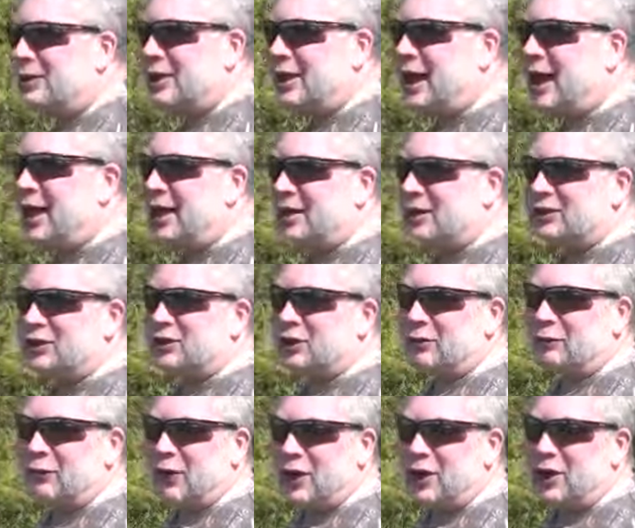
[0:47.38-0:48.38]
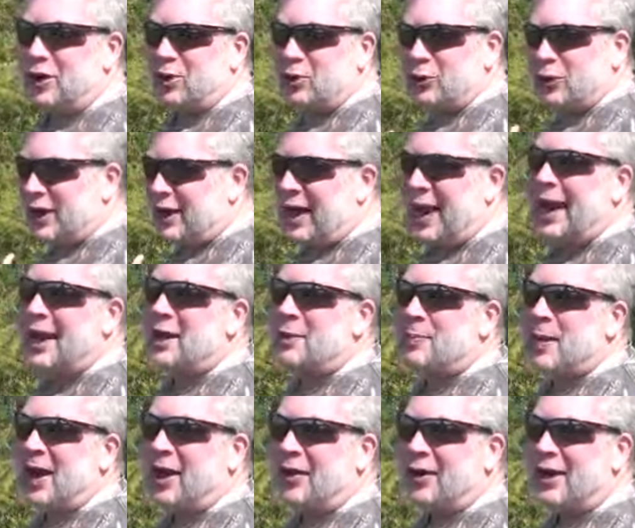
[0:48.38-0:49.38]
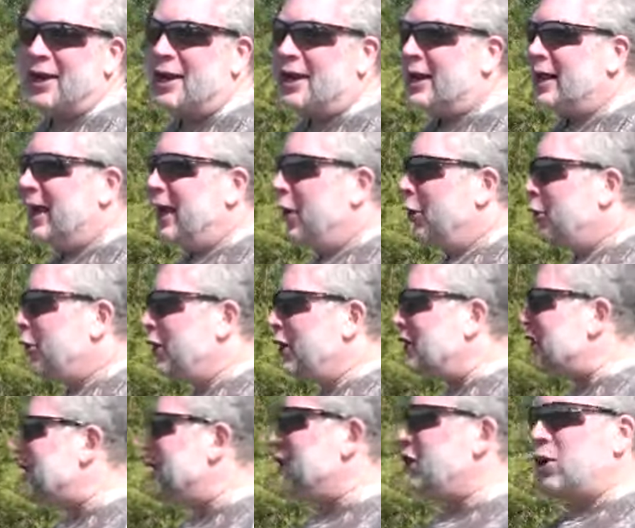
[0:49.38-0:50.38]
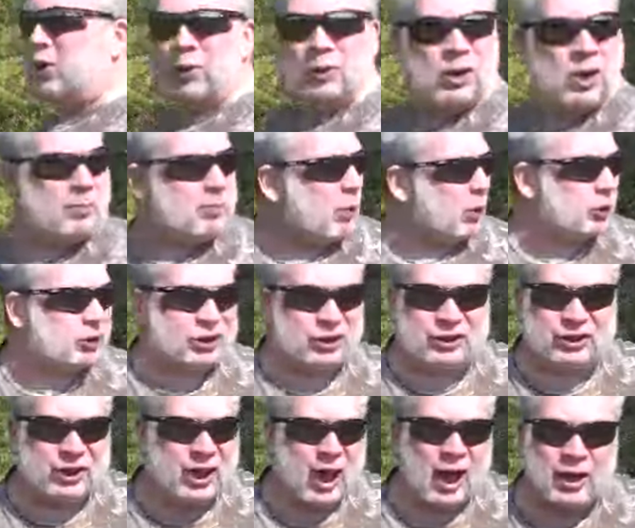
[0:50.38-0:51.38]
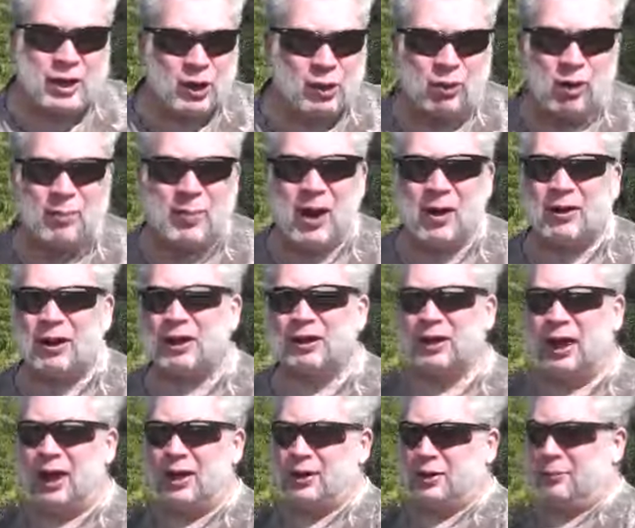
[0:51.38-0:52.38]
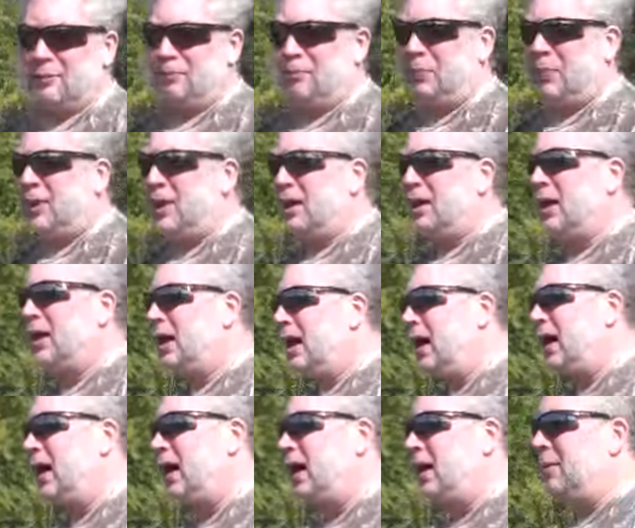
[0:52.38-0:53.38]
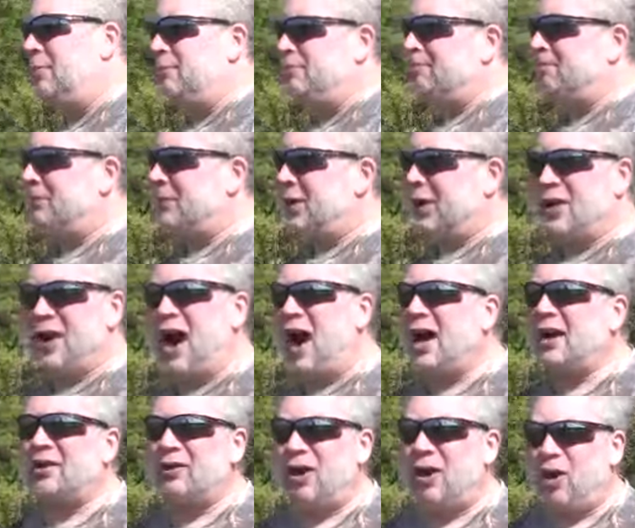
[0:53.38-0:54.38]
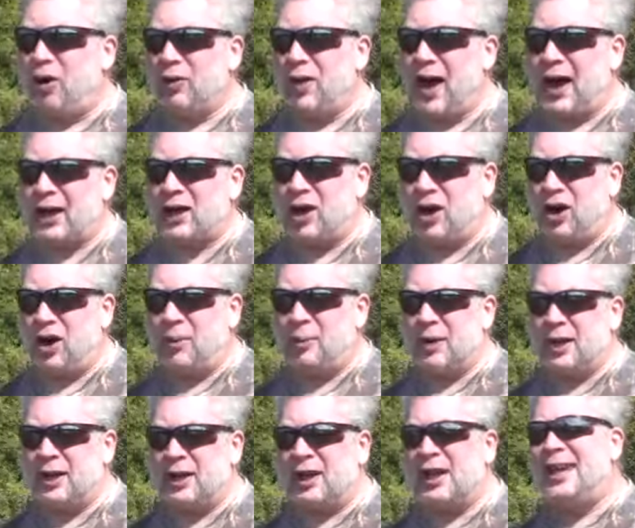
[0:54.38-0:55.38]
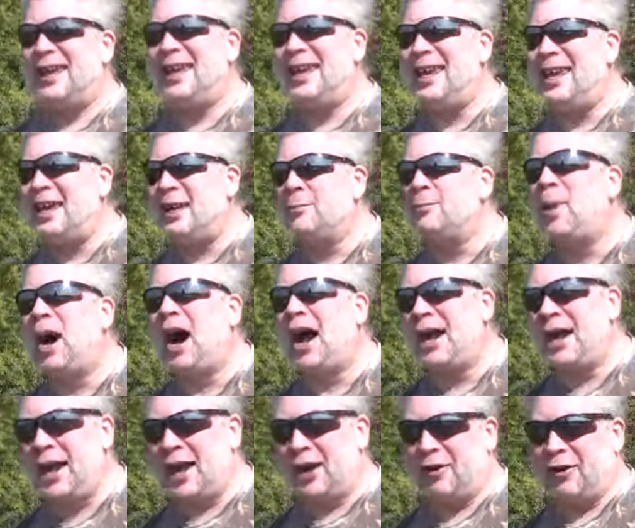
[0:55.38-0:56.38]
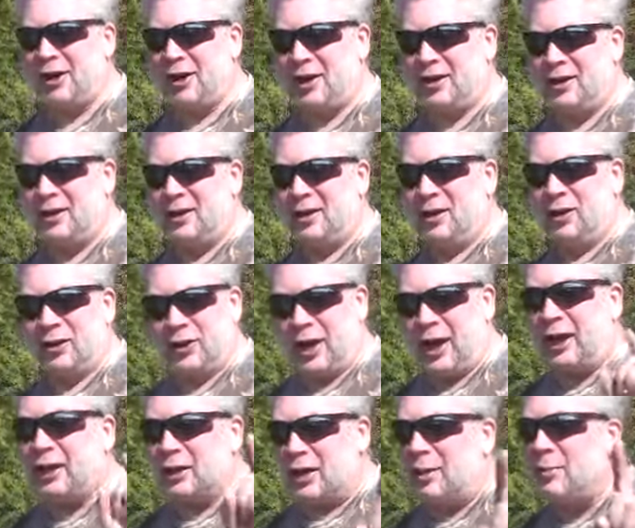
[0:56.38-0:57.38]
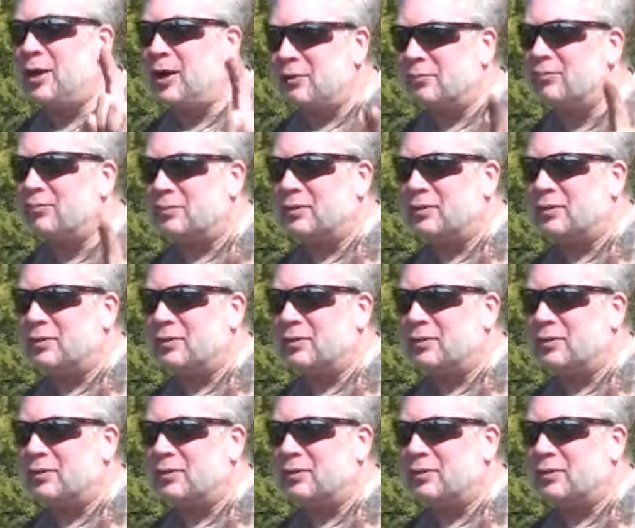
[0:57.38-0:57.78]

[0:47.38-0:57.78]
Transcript: today's video, the Nannyberry, these are the only bushes that I know about in London. They're not all that common in my area. Okay, let me